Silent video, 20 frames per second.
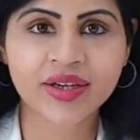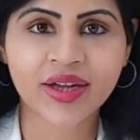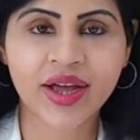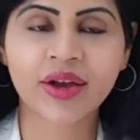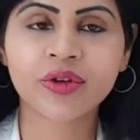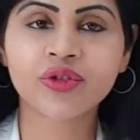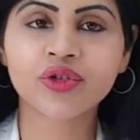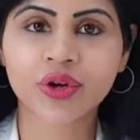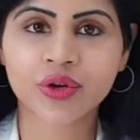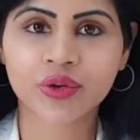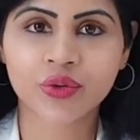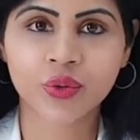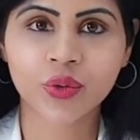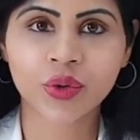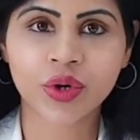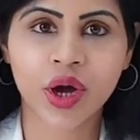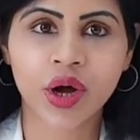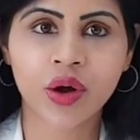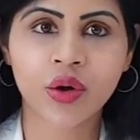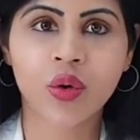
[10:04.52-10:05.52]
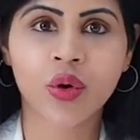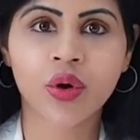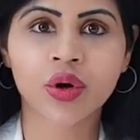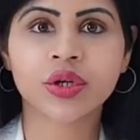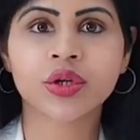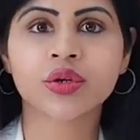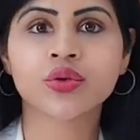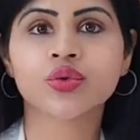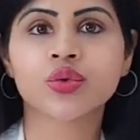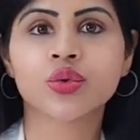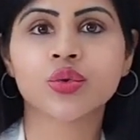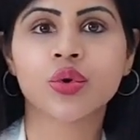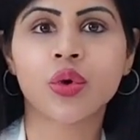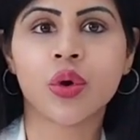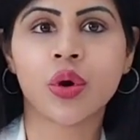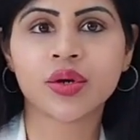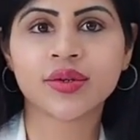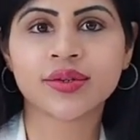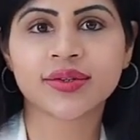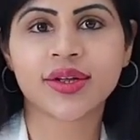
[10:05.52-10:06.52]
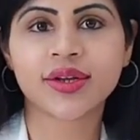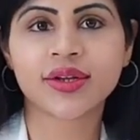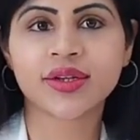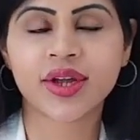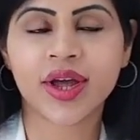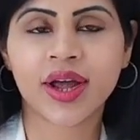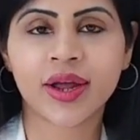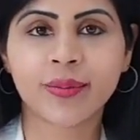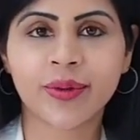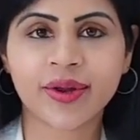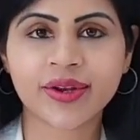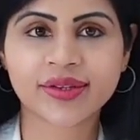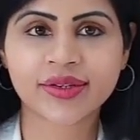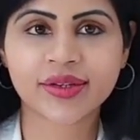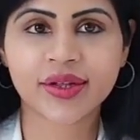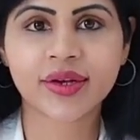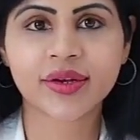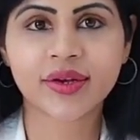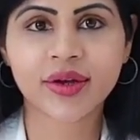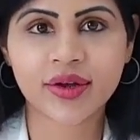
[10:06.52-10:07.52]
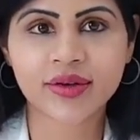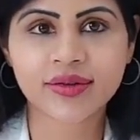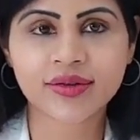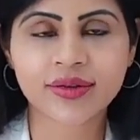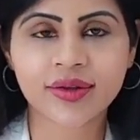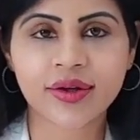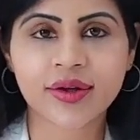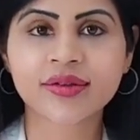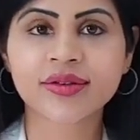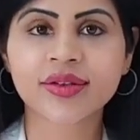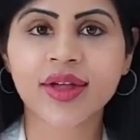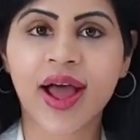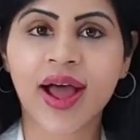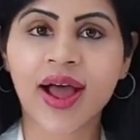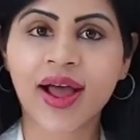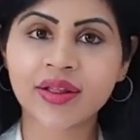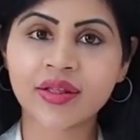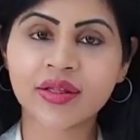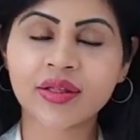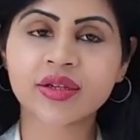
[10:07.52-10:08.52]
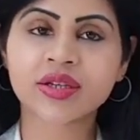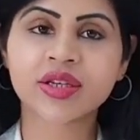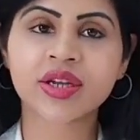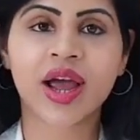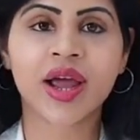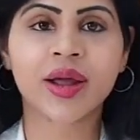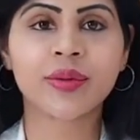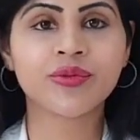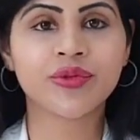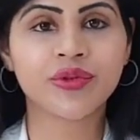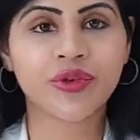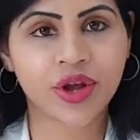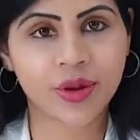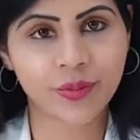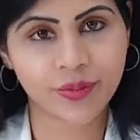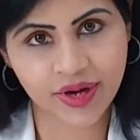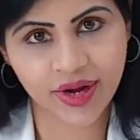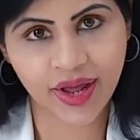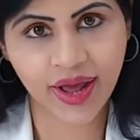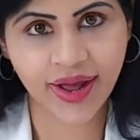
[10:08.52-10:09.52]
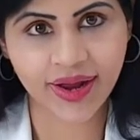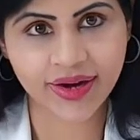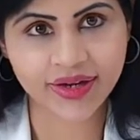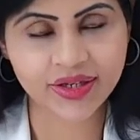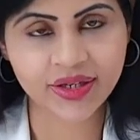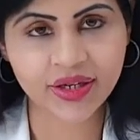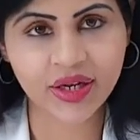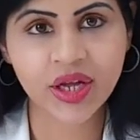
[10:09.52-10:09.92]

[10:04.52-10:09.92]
and scheduled according to your skin type and skin concerns and the time frame in hand.